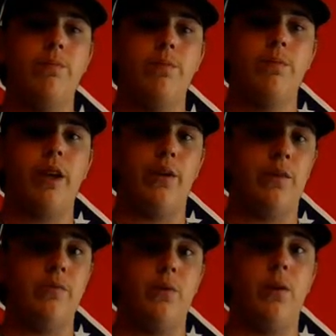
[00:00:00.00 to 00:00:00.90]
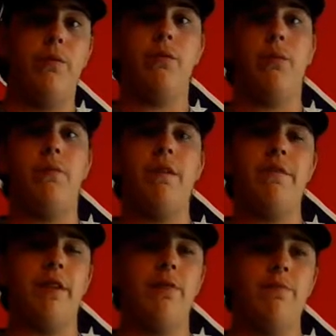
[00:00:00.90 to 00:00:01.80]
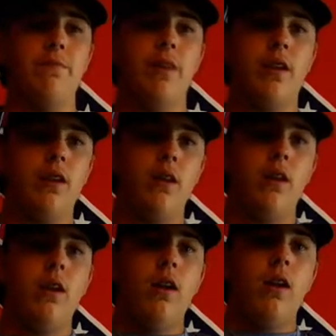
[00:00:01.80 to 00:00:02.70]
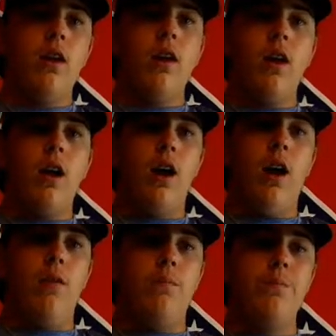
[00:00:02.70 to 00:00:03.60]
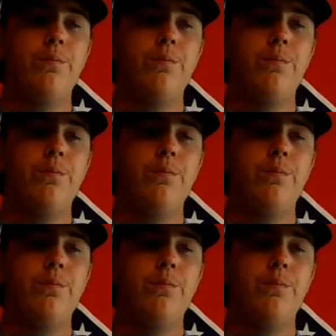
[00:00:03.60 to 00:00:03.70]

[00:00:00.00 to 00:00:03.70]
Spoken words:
anywhere from 12 to 25 feet. So